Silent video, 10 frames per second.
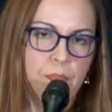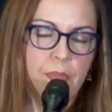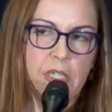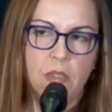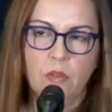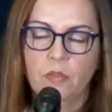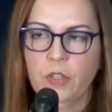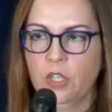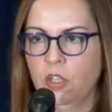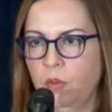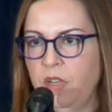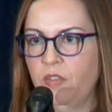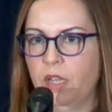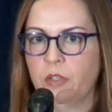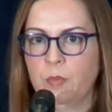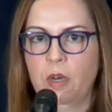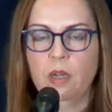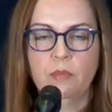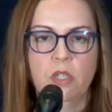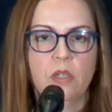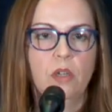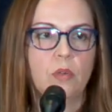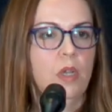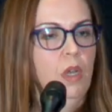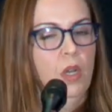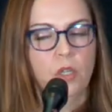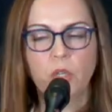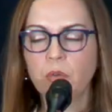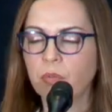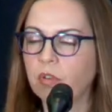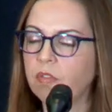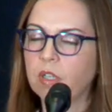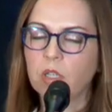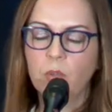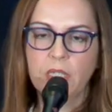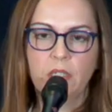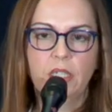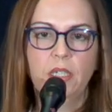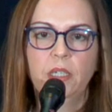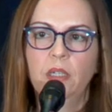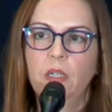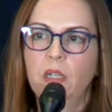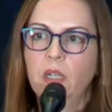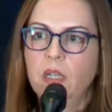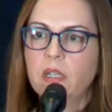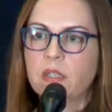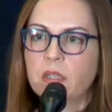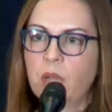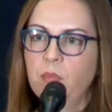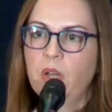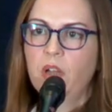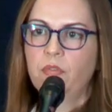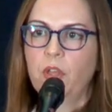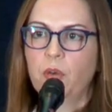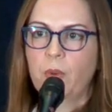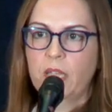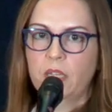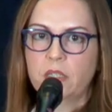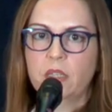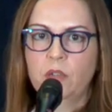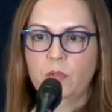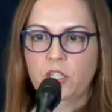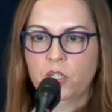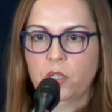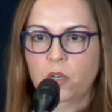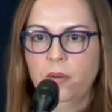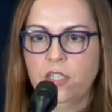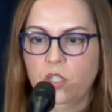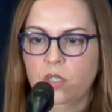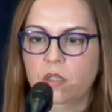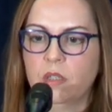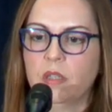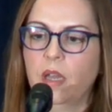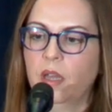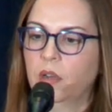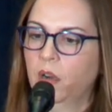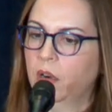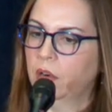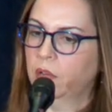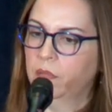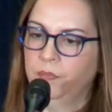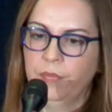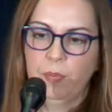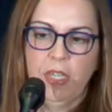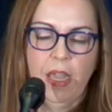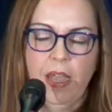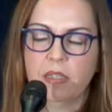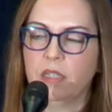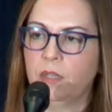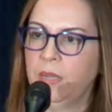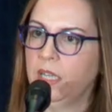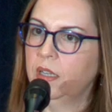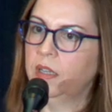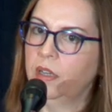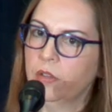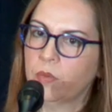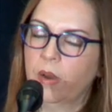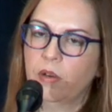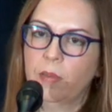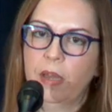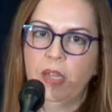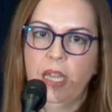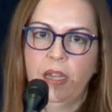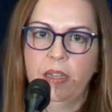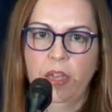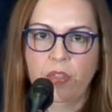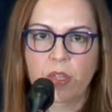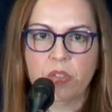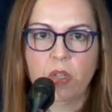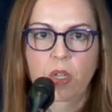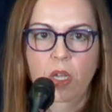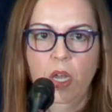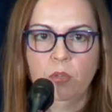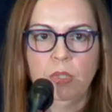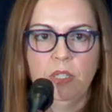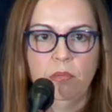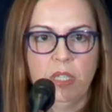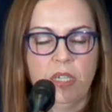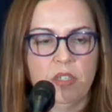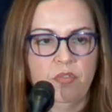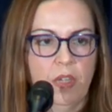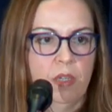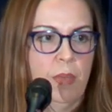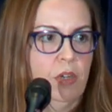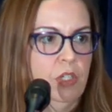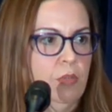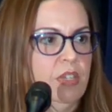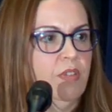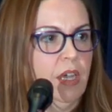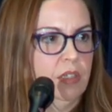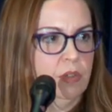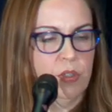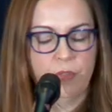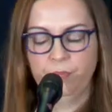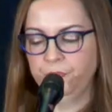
but for the human values part, I'm just going to go through very quickly some of the ways in which the questions that are being asked in the media and elsewhere about AI ethics I really relate to fundamental human values